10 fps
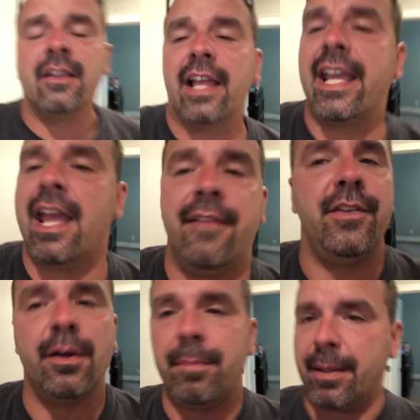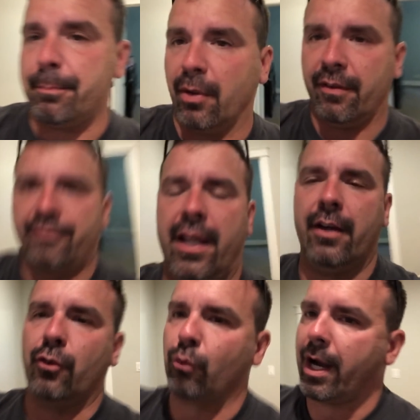Like, hey, if you're a big Bullitt
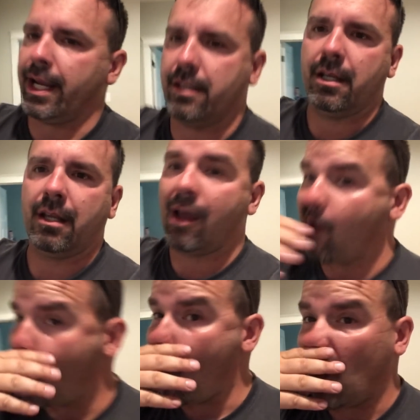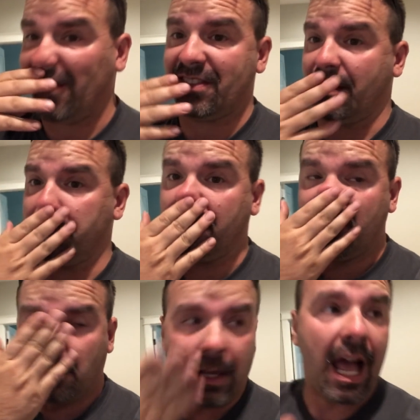fan, great. Awesome.
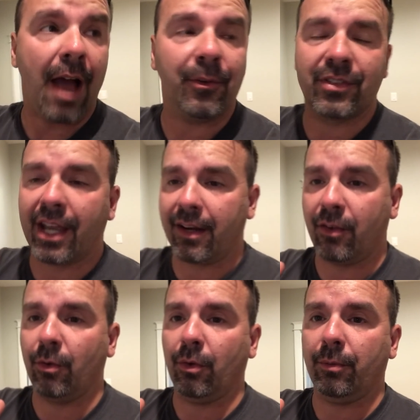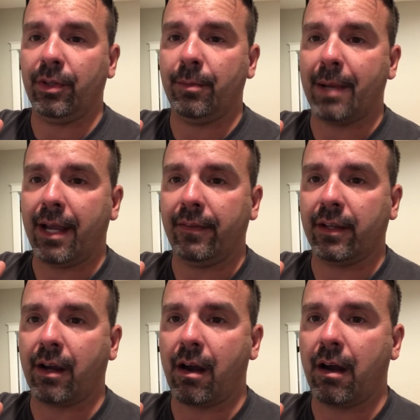I was kind of cool with you buying the
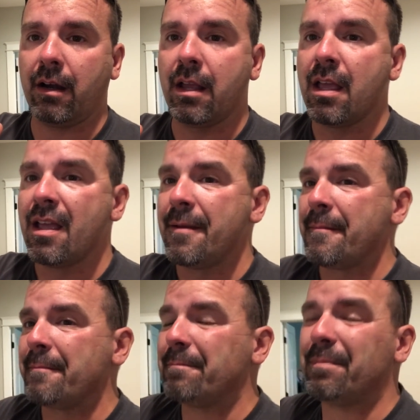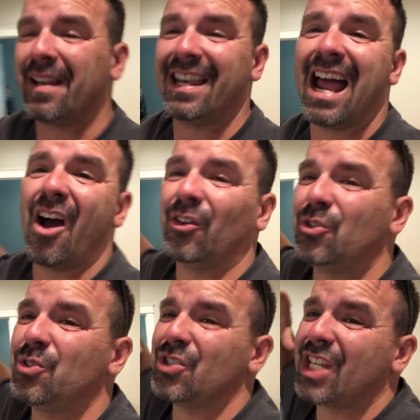car. But now
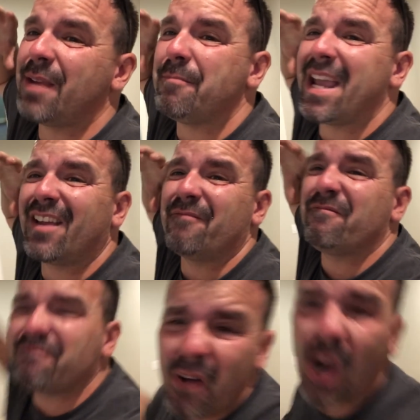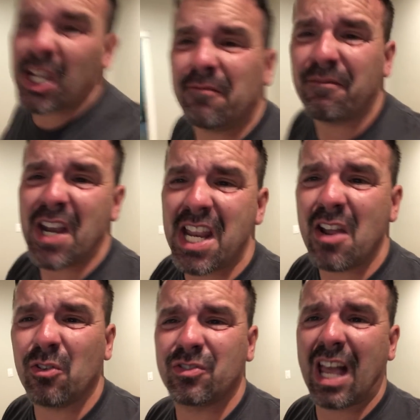you just keep making fucking
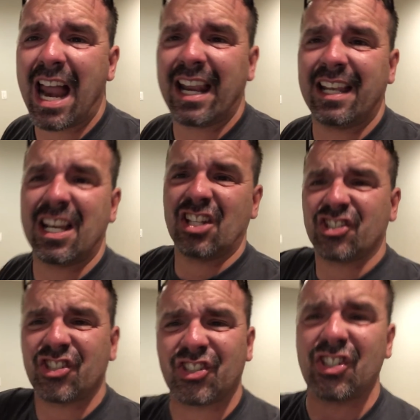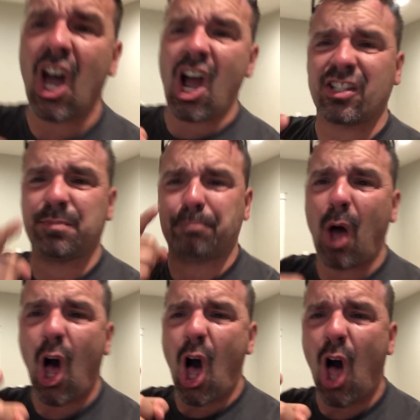videos on it and it sucks
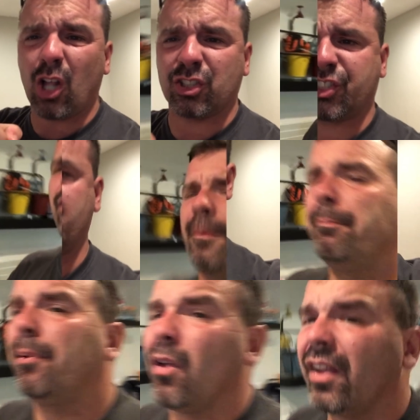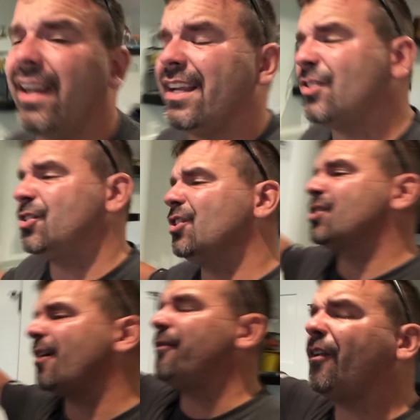balls! The Bullitt is
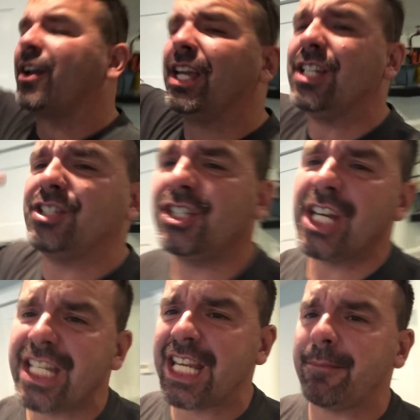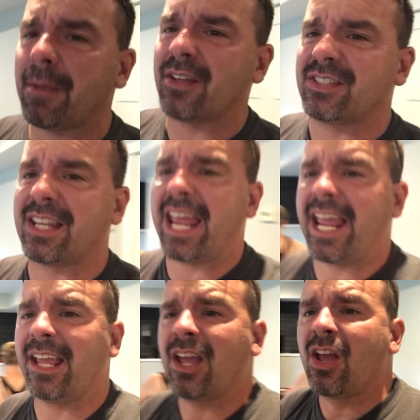just a fucking GT
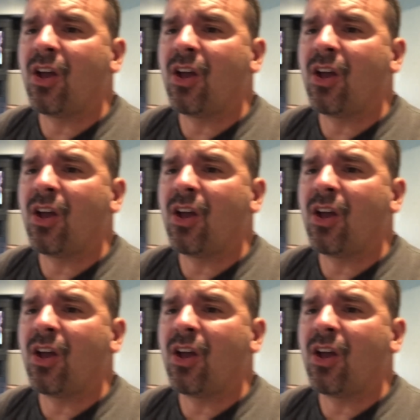Mustang